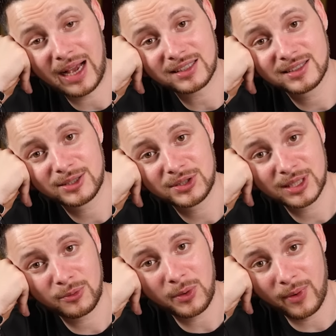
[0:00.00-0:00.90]
back to the
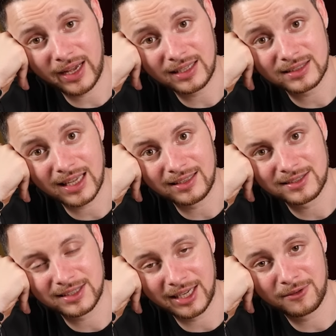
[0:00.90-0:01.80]
hotel we went and
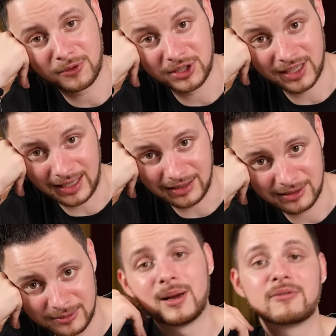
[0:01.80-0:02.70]
stayed for the
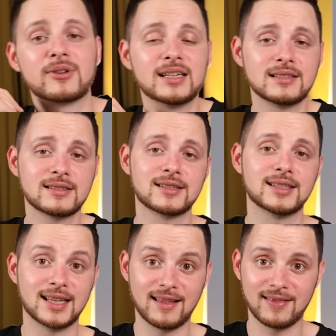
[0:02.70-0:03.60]
night. My friends,
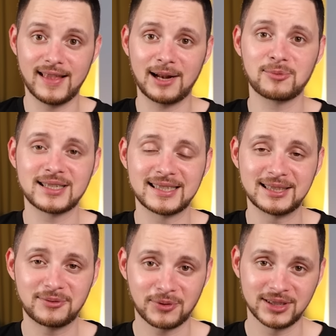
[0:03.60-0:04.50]
that was
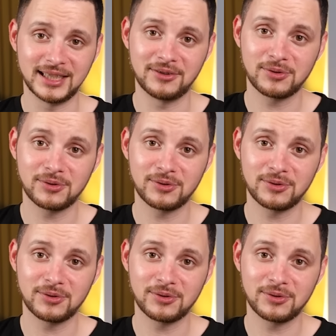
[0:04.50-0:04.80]
it for day